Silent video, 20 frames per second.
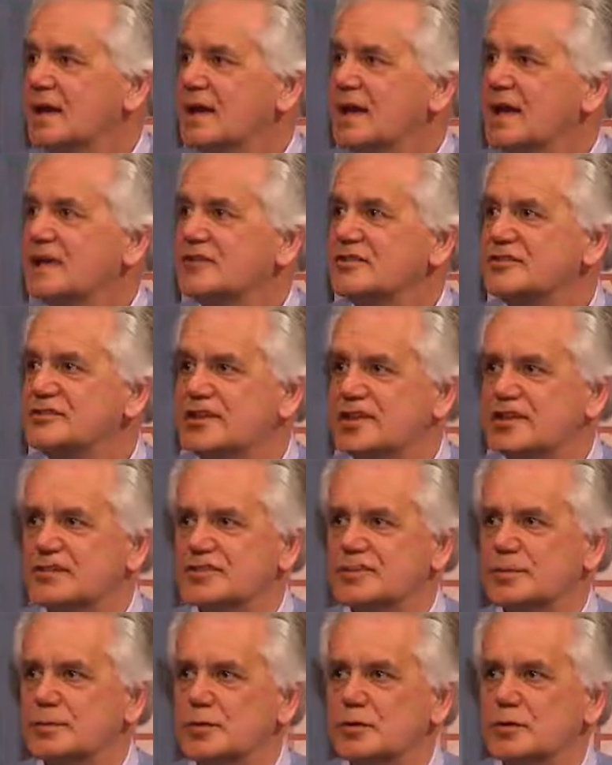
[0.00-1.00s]
and
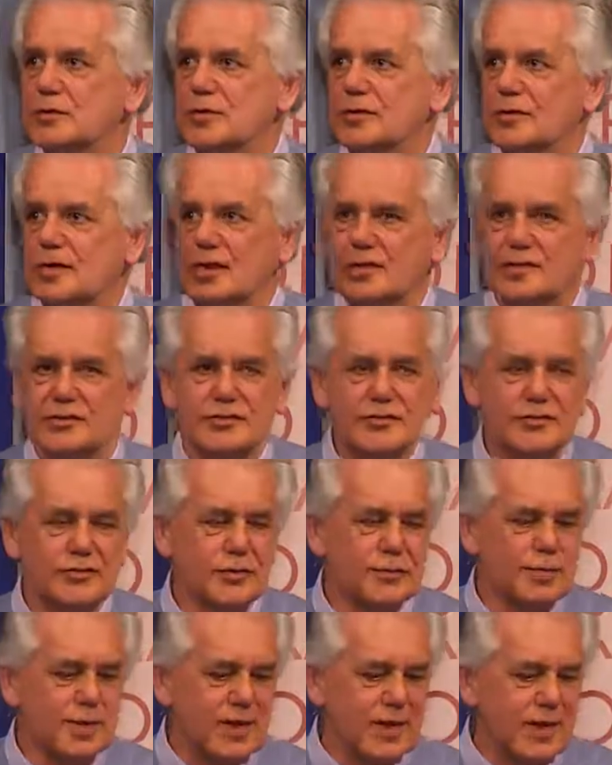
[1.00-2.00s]
sensible to those
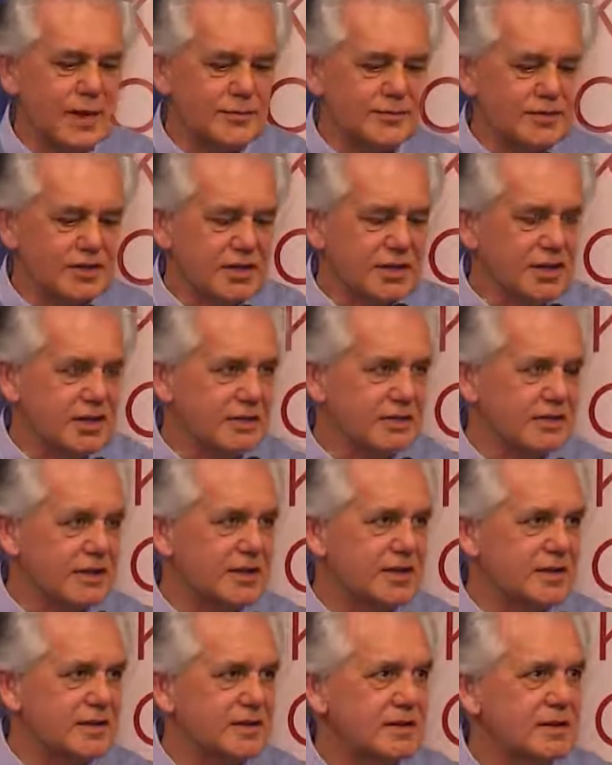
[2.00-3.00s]
who perhaps are
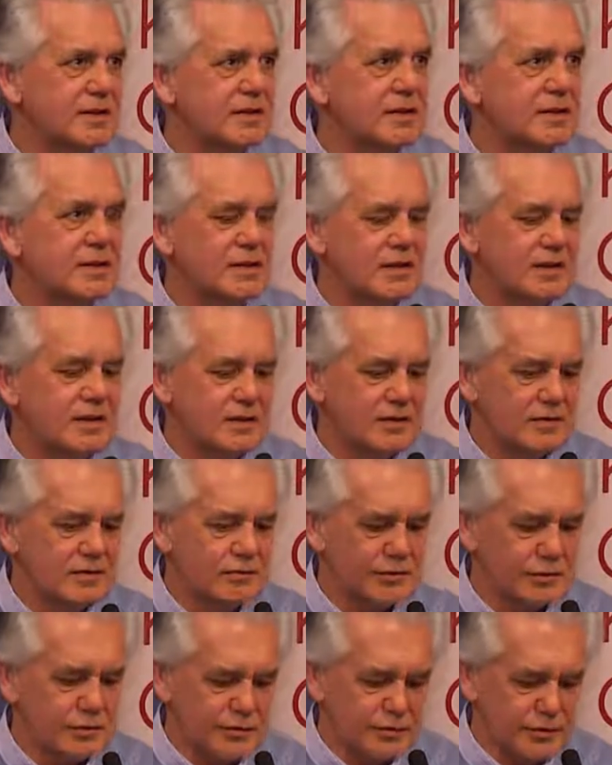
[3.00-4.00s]
hearing it
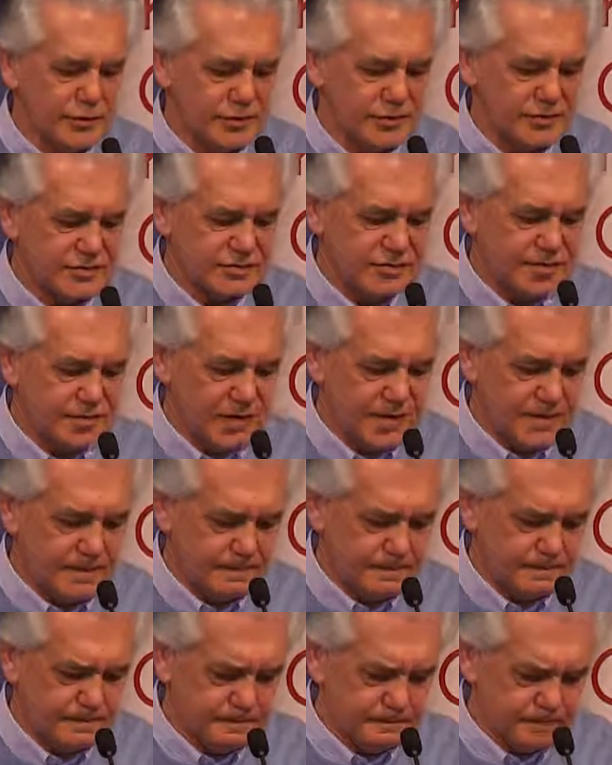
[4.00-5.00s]
for the first time.